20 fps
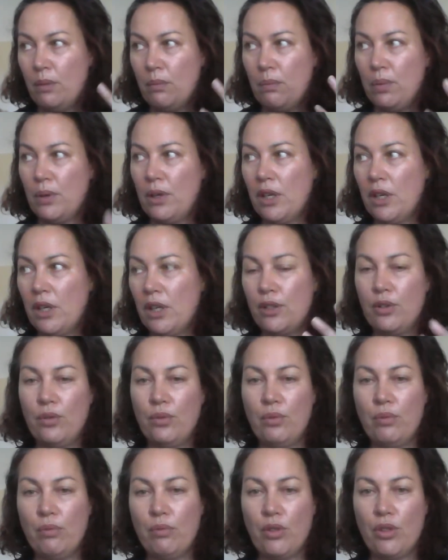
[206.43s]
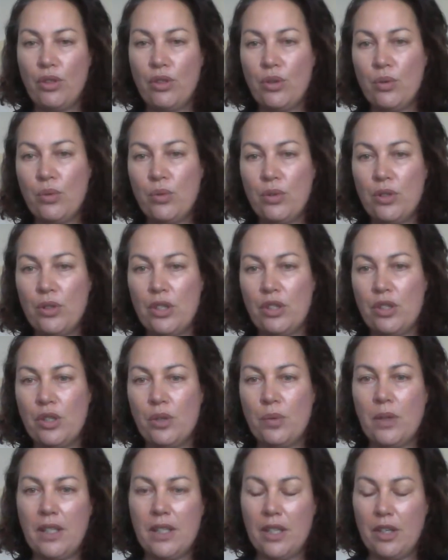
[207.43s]
putting a little thought
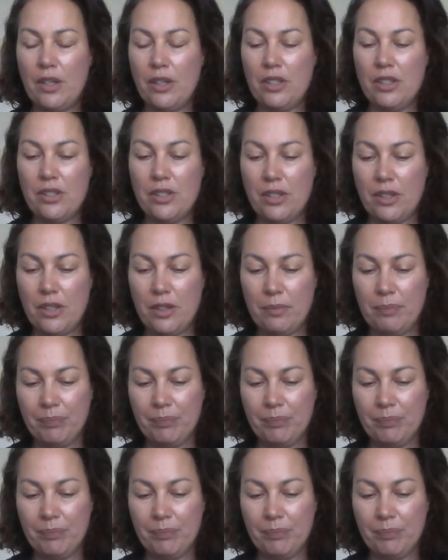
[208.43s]
into it, So